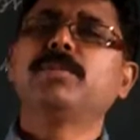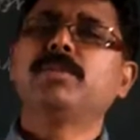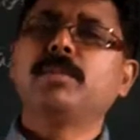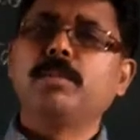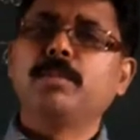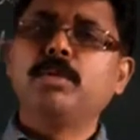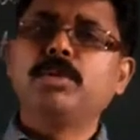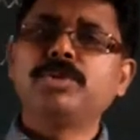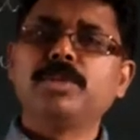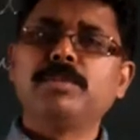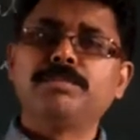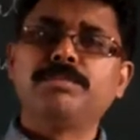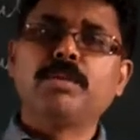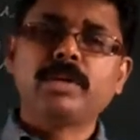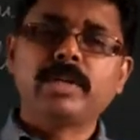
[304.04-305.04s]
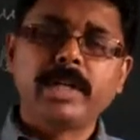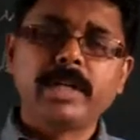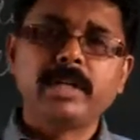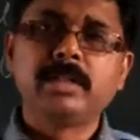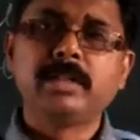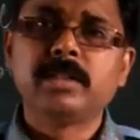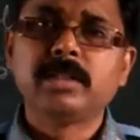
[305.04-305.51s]
the most
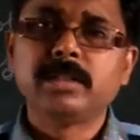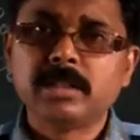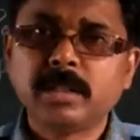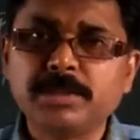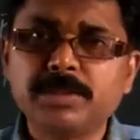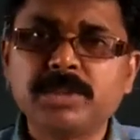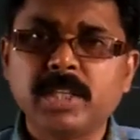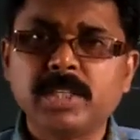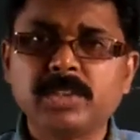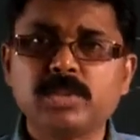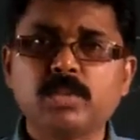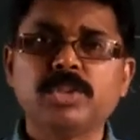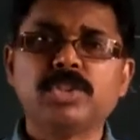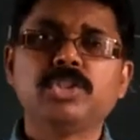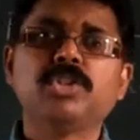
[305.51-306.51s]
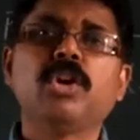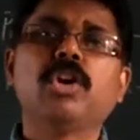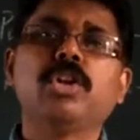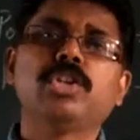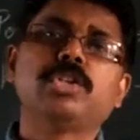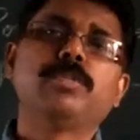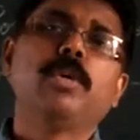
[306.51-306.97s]
important substance which
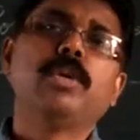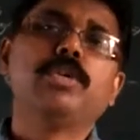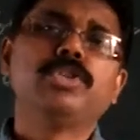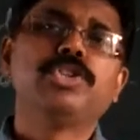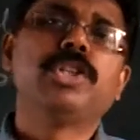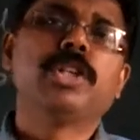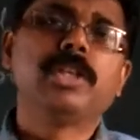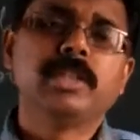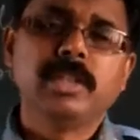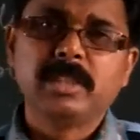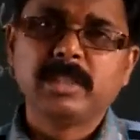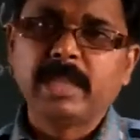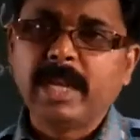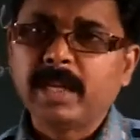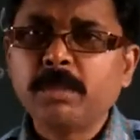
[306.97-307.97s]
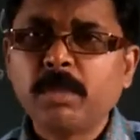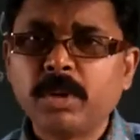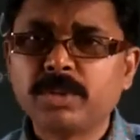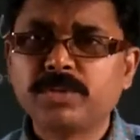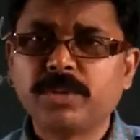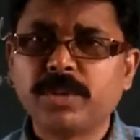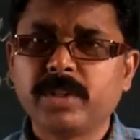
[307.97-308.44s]
cause pollution in the
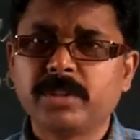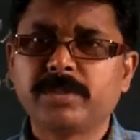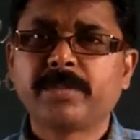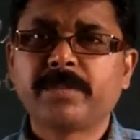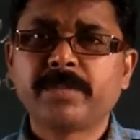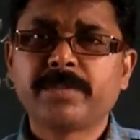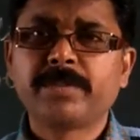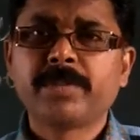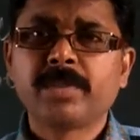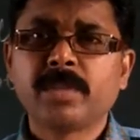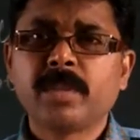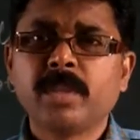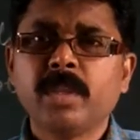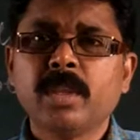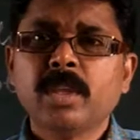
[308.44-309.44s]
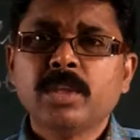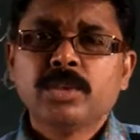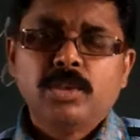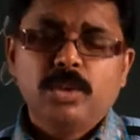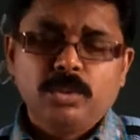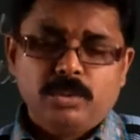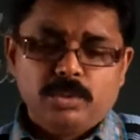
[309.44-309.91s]
atmosphere.
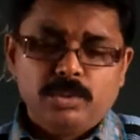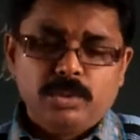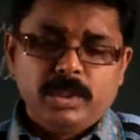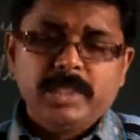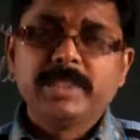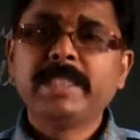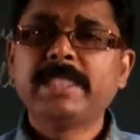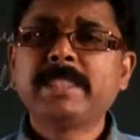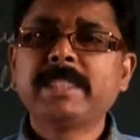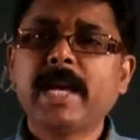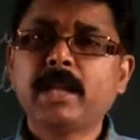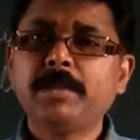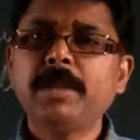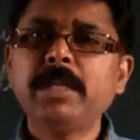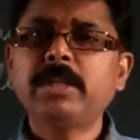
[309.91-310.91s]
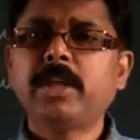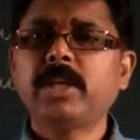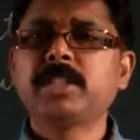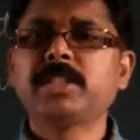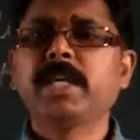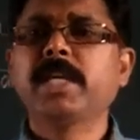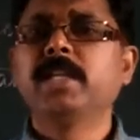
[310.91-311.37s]
So this carbon
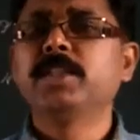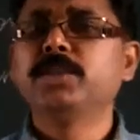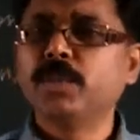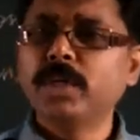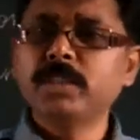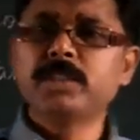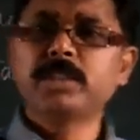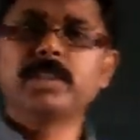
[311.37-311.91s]
dioxide is what?